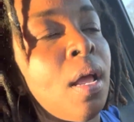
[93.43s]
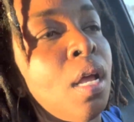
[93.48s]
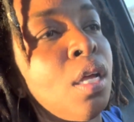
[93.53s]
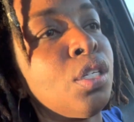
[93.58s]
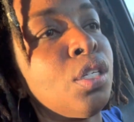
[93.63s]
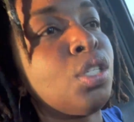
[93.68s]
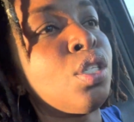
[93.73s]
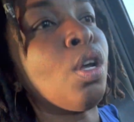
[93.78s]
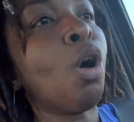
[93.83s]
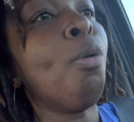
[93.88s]

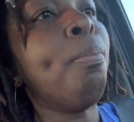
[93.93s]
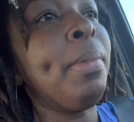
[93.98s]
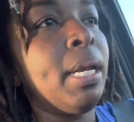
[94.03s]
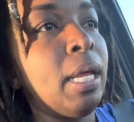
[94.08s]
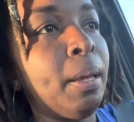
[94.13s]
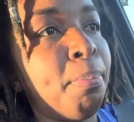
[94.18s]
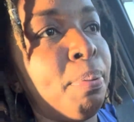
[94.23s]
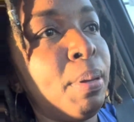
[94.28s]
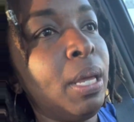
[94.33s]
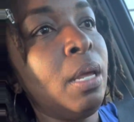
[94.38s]
so
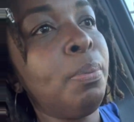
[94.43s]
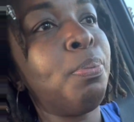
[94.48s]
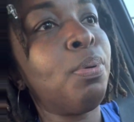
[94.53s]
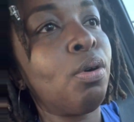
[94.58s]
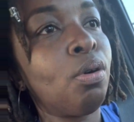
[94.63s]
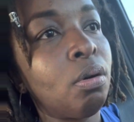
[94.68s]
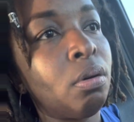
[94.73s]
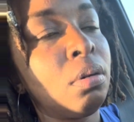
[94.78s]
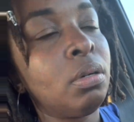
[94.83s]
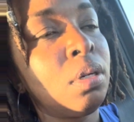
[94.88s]
many
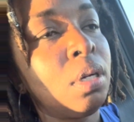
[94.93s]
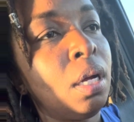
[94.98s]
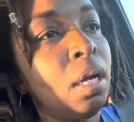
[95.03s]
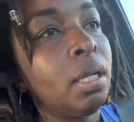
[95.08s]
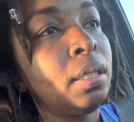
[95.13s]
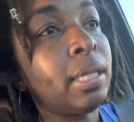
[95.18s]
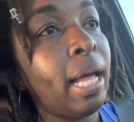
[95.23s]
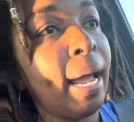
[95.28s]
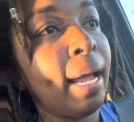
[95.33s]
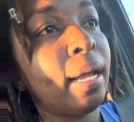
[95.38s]
people
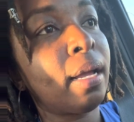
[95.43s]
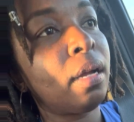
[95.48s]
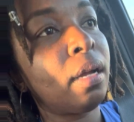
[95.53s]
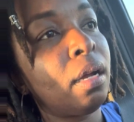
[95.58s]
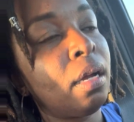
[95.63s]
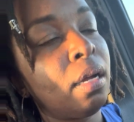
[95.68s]
like